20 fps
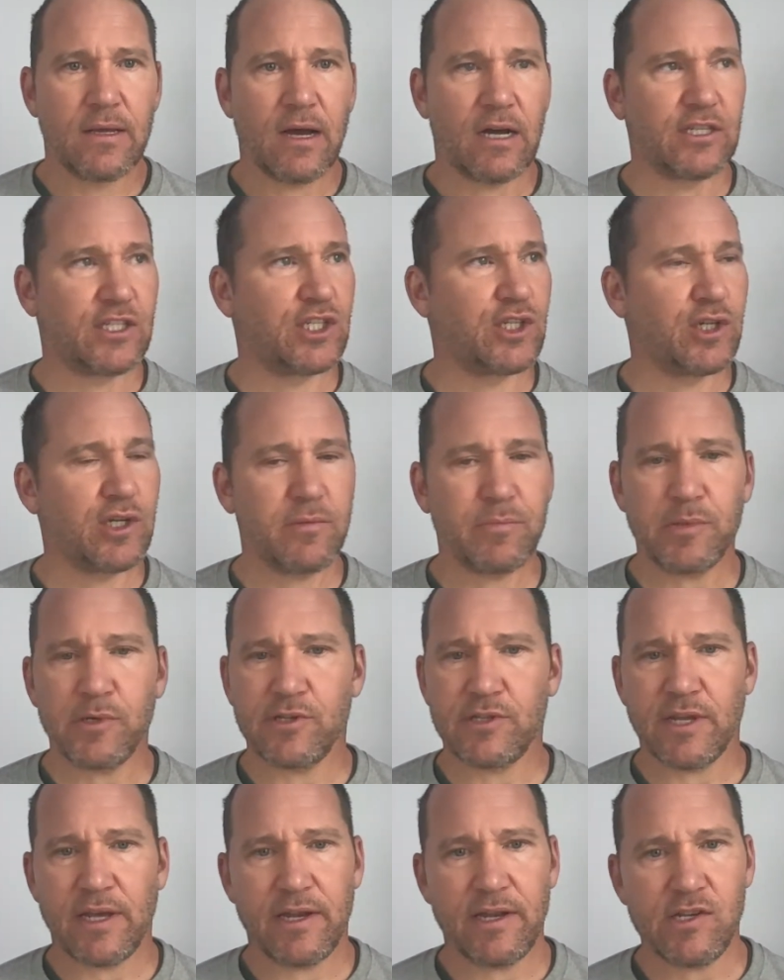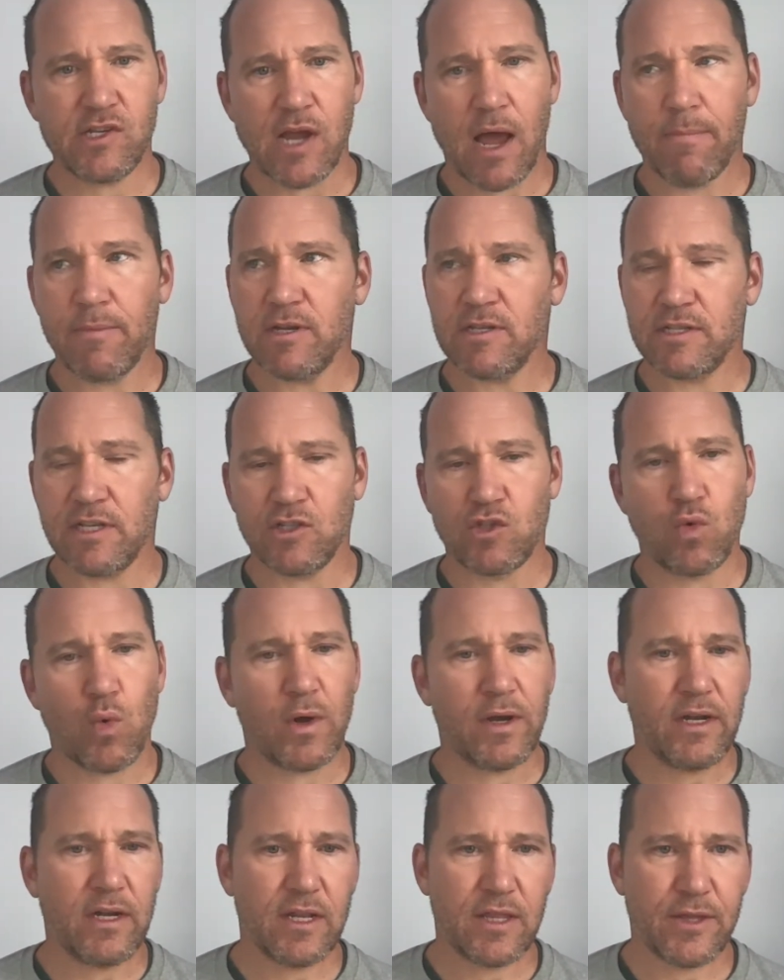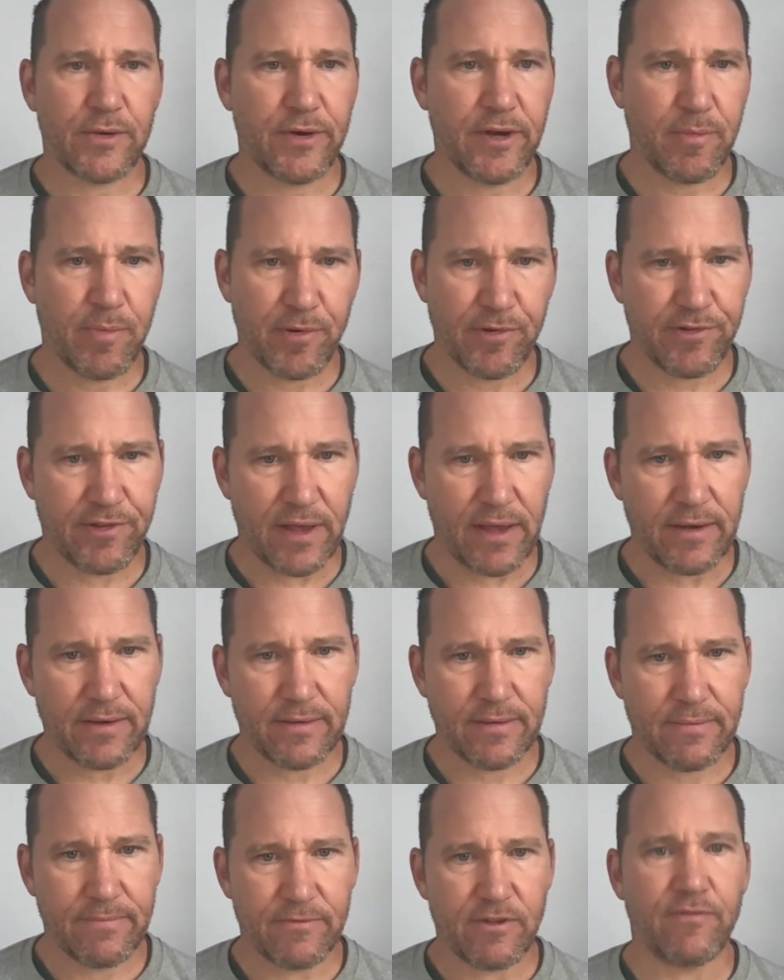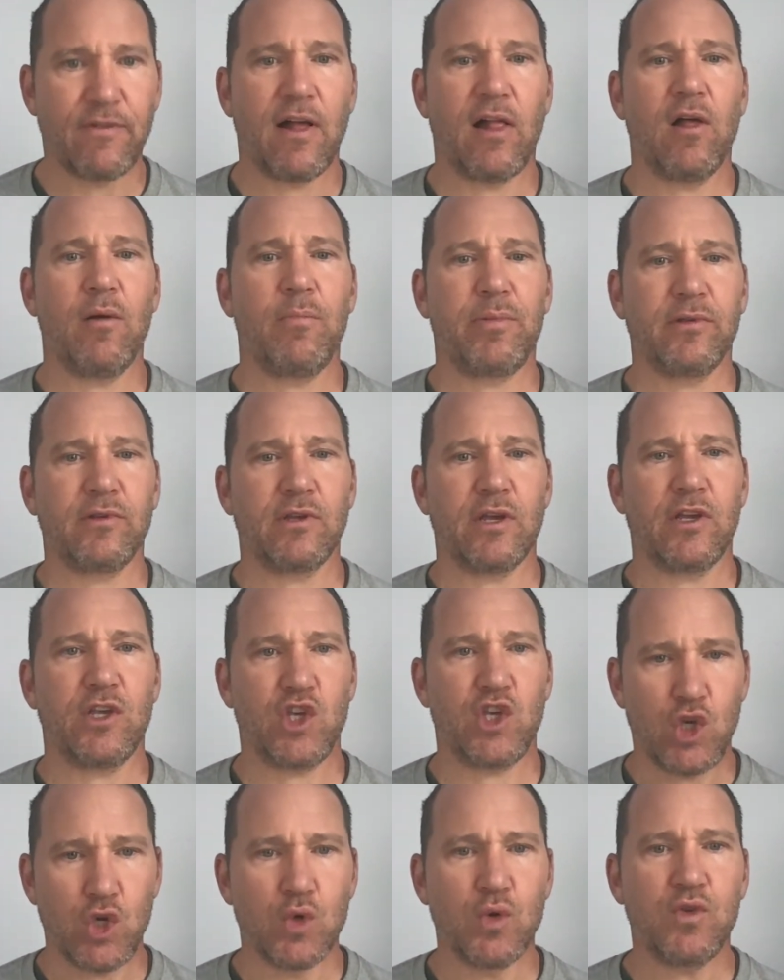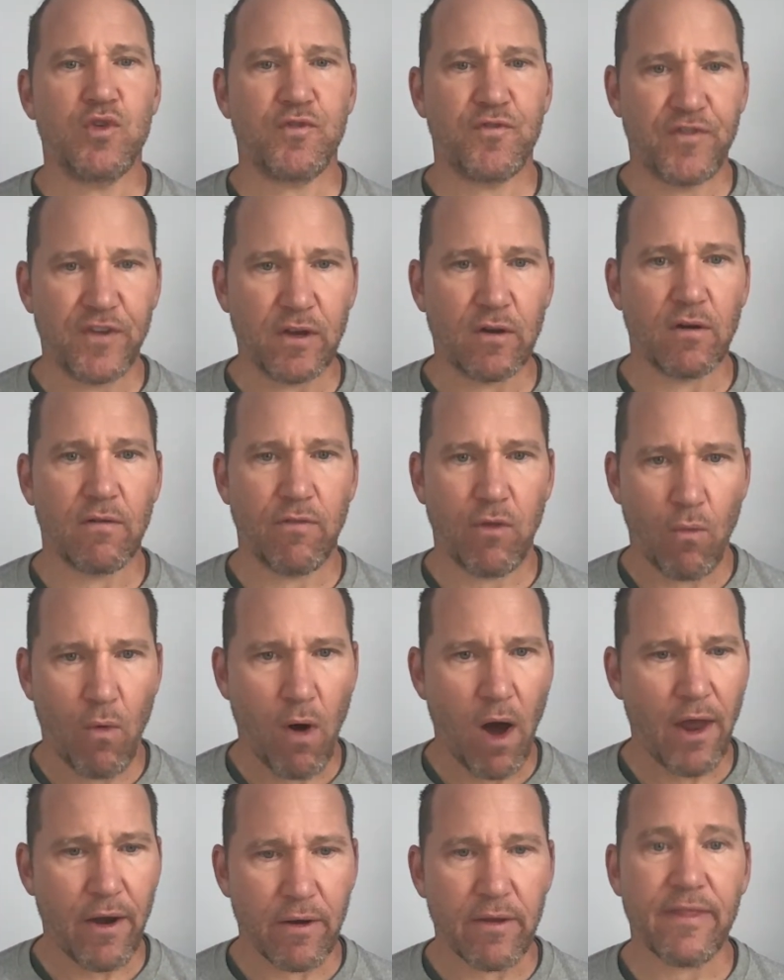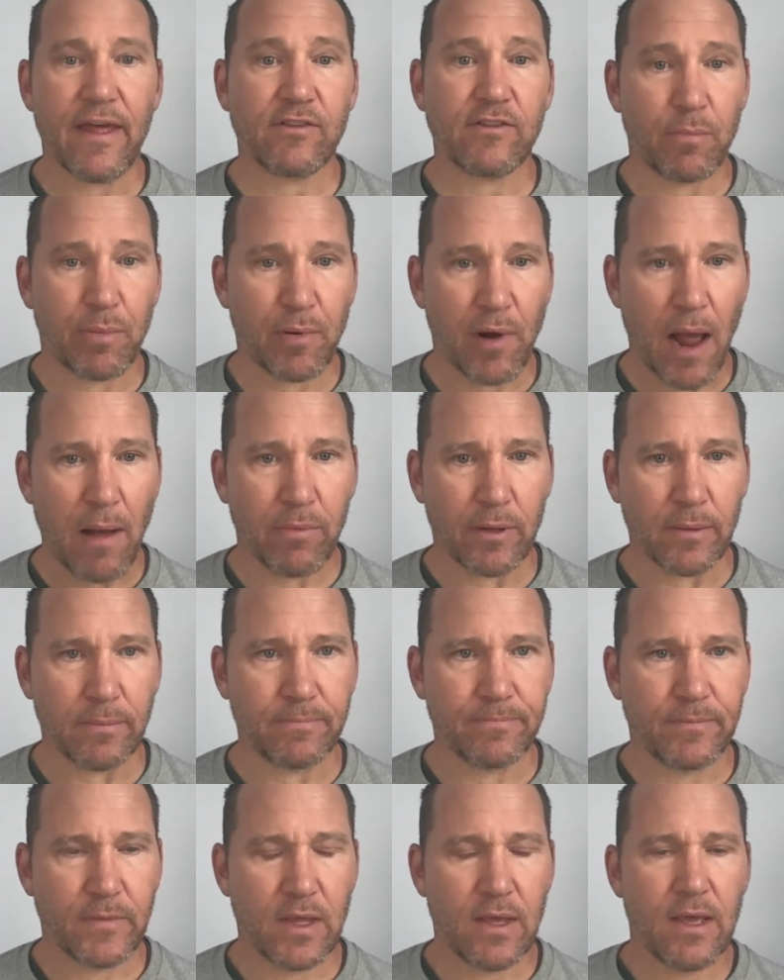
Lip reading: a certain percentage, I'm going to say 20 to 30%, develop a huge fear of the water. And that's a problem.